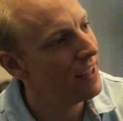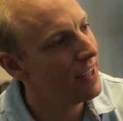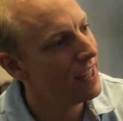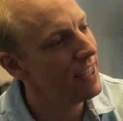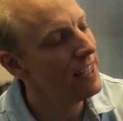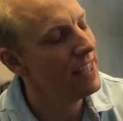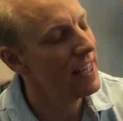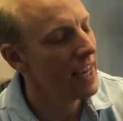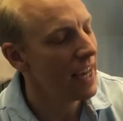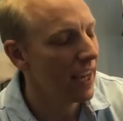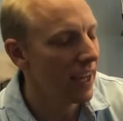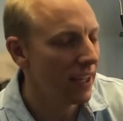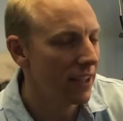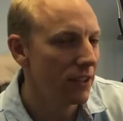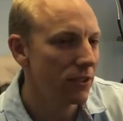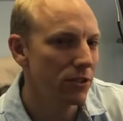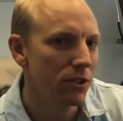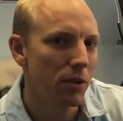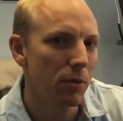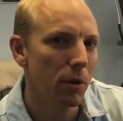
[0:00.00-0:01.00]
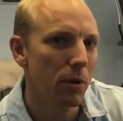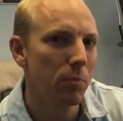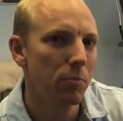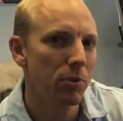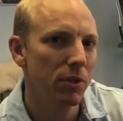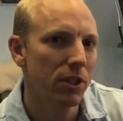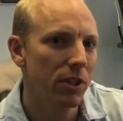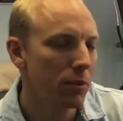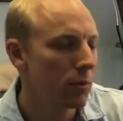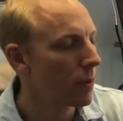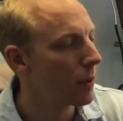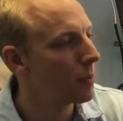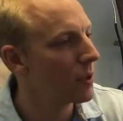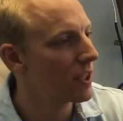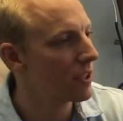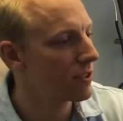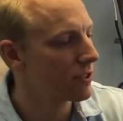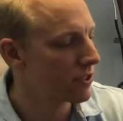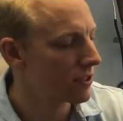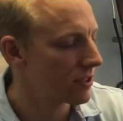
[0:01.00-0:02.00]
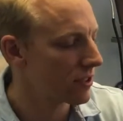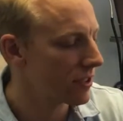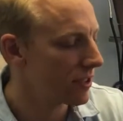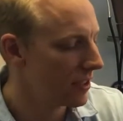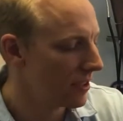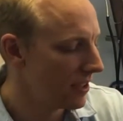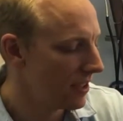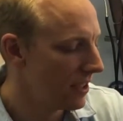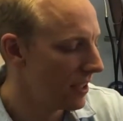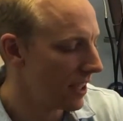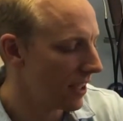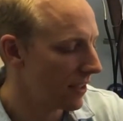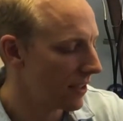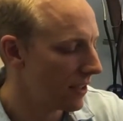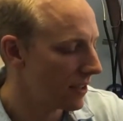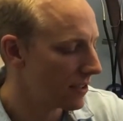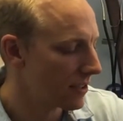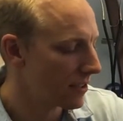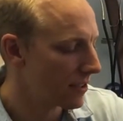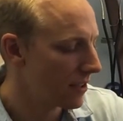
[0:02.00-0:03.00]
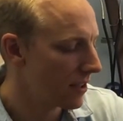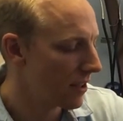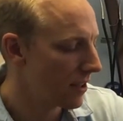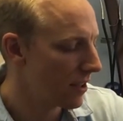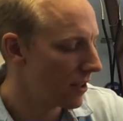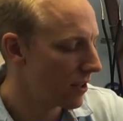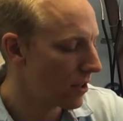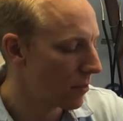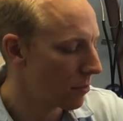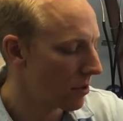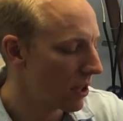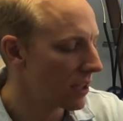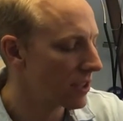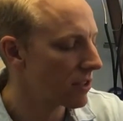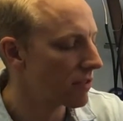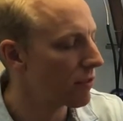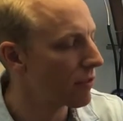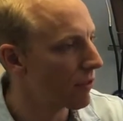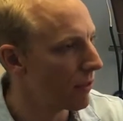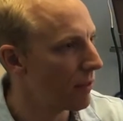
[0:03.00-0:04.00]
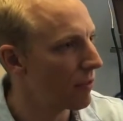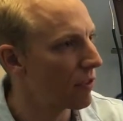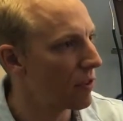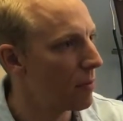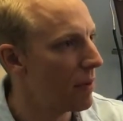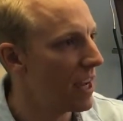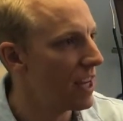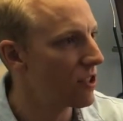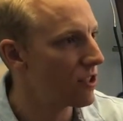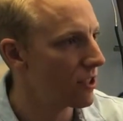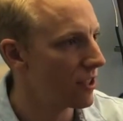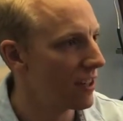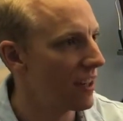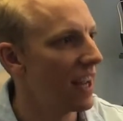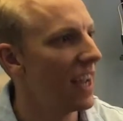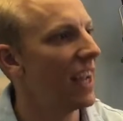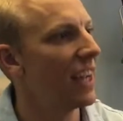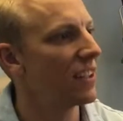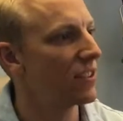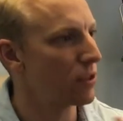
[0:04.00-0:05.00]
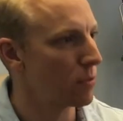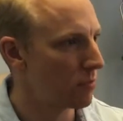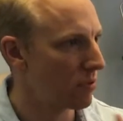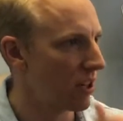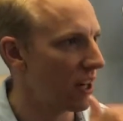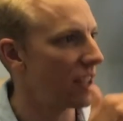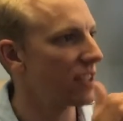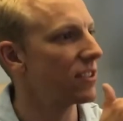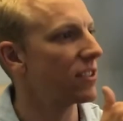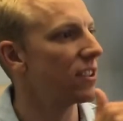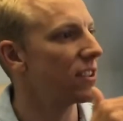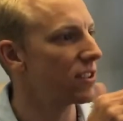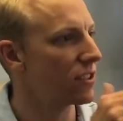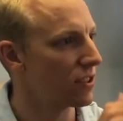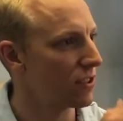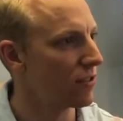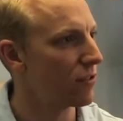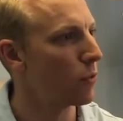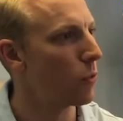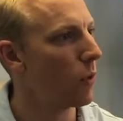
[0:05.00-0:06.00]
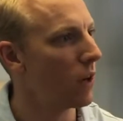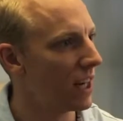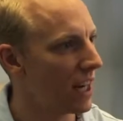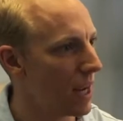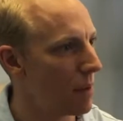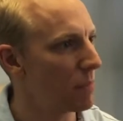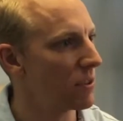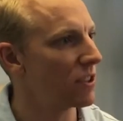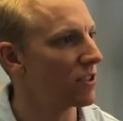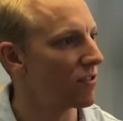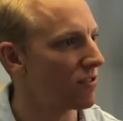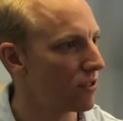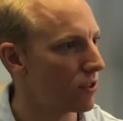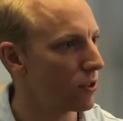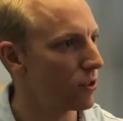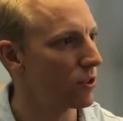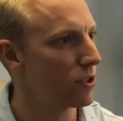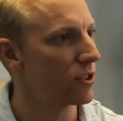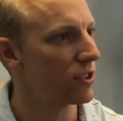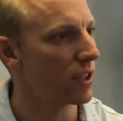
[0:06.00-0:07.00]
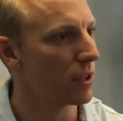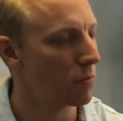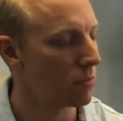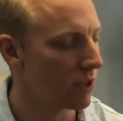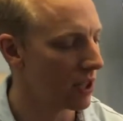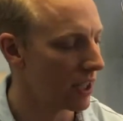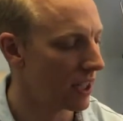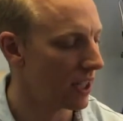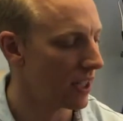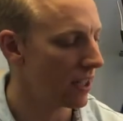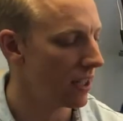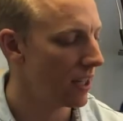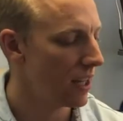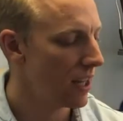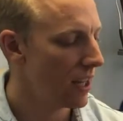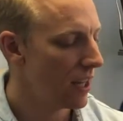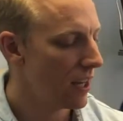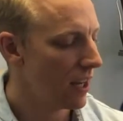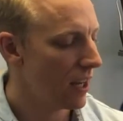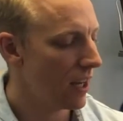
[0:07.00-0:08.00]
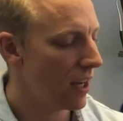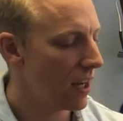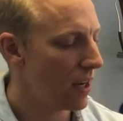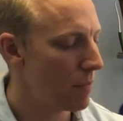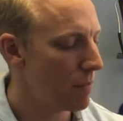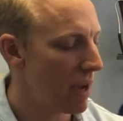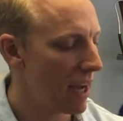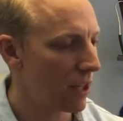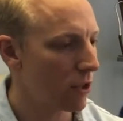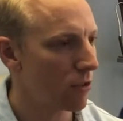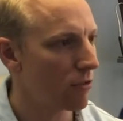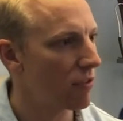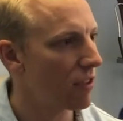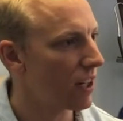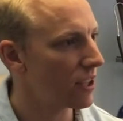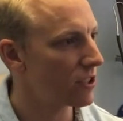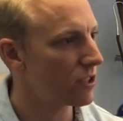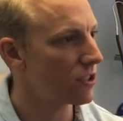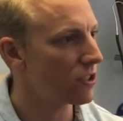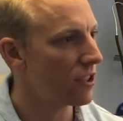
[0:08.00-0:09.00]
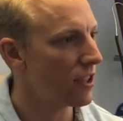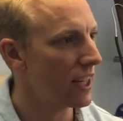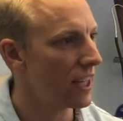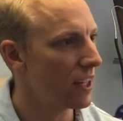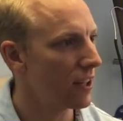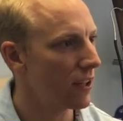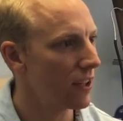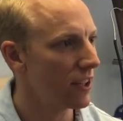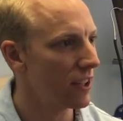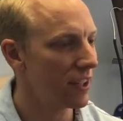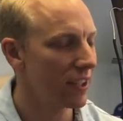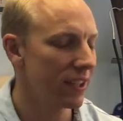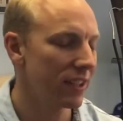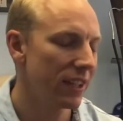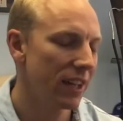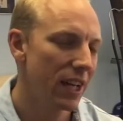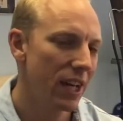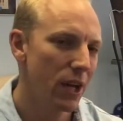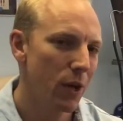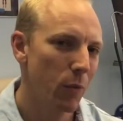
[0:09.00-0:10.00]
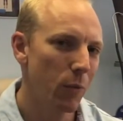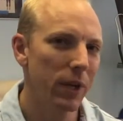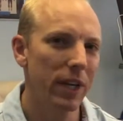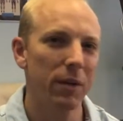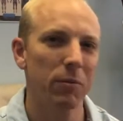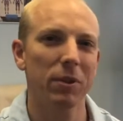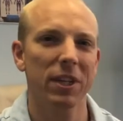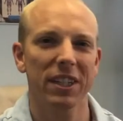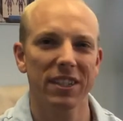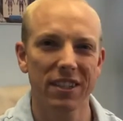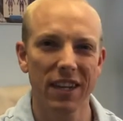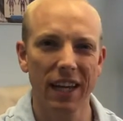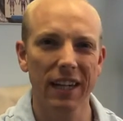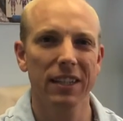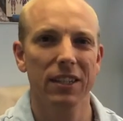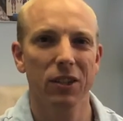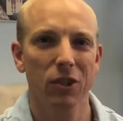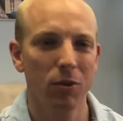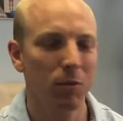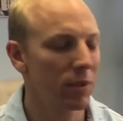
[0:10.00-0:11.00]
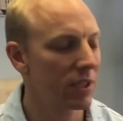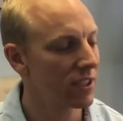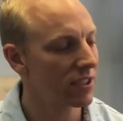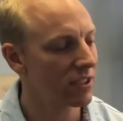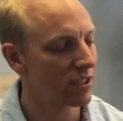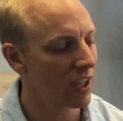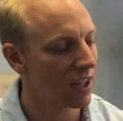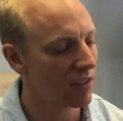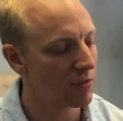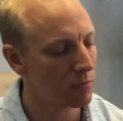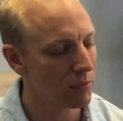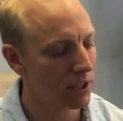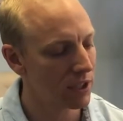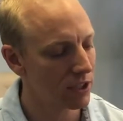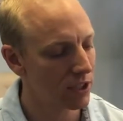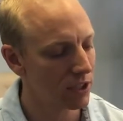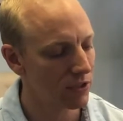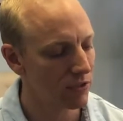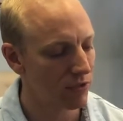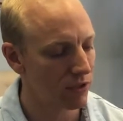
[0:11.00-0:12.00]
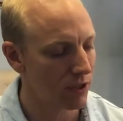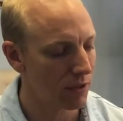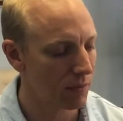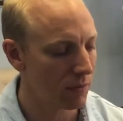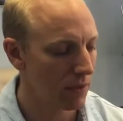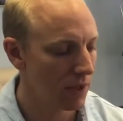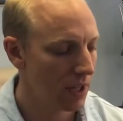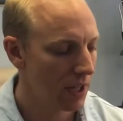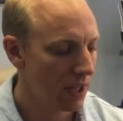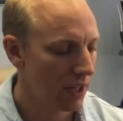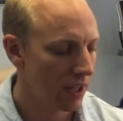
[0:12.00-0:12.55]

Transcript: Yeah, and there's it's the process of inflammation has a process of what happens first, like bringing in macrophages to the area, and we can get really technical with this stuff, but just from